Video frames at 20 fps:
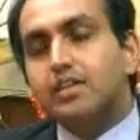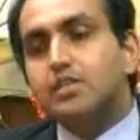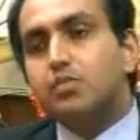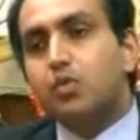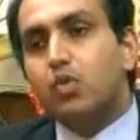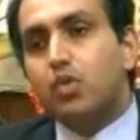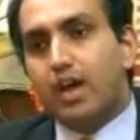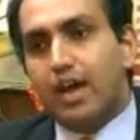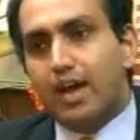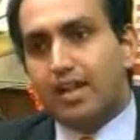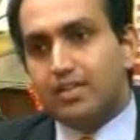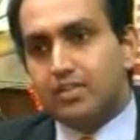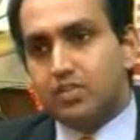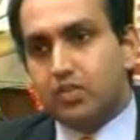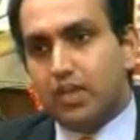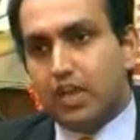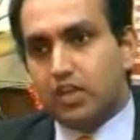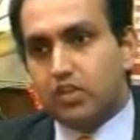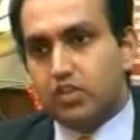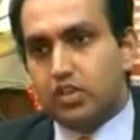it's more
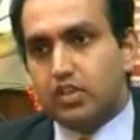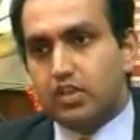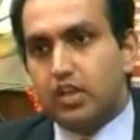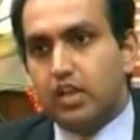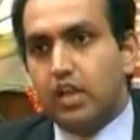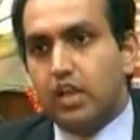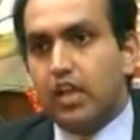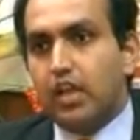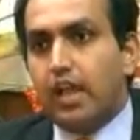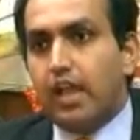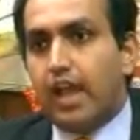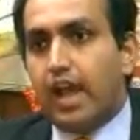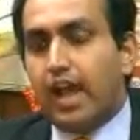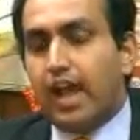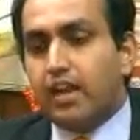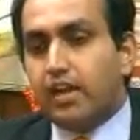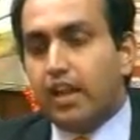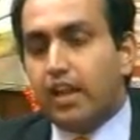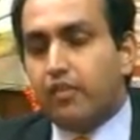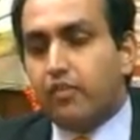unstructured.
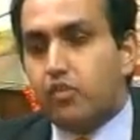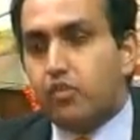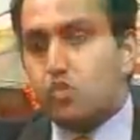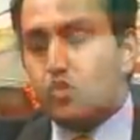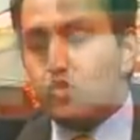And if